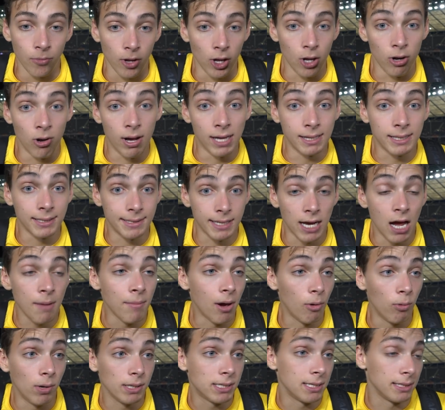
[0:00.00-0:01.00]
you know, at the time
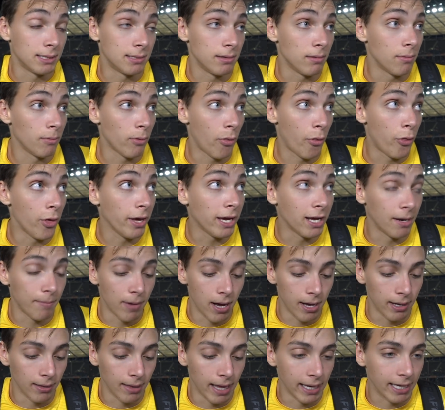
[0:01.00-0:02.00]
I wasn't thinking
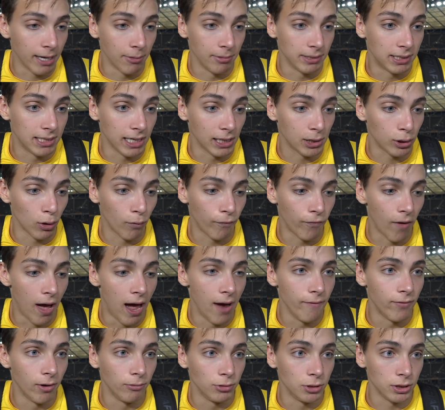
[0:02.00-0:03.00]
about it like it was
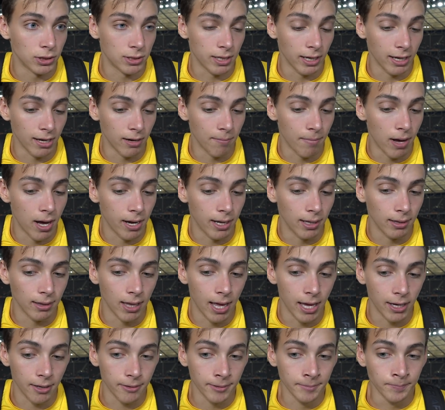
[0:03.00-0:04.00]
6.05. I was just thinking about it
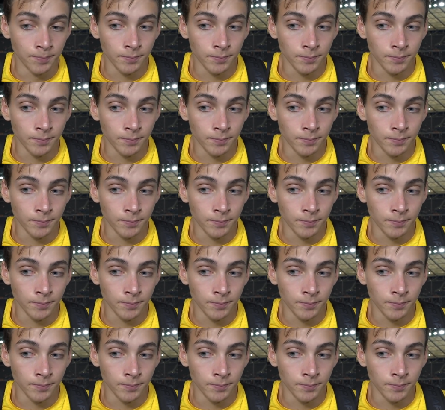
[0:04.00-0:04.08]
like,